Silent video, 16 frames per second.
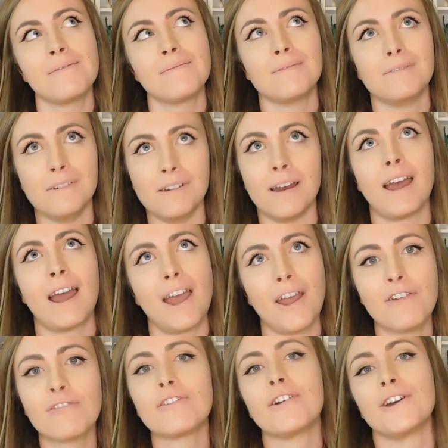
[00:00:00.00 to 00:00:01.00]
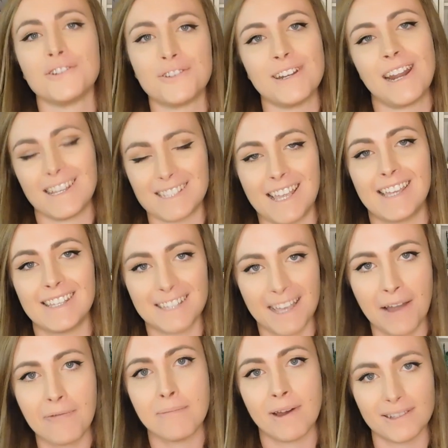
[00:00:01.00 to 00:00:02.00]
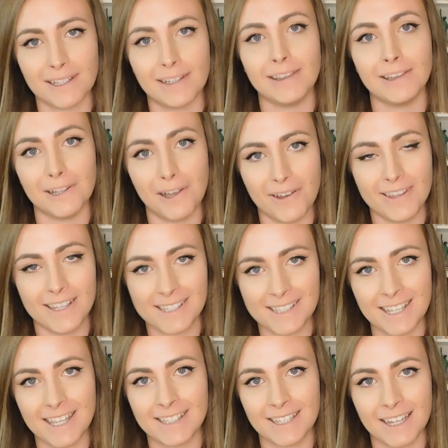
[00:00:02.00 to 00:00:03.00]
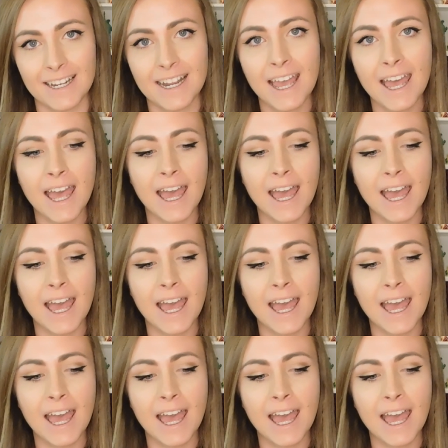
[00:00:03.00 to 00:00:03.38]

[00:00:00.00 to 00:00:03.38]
over 100 essays. I've marked a lot this season.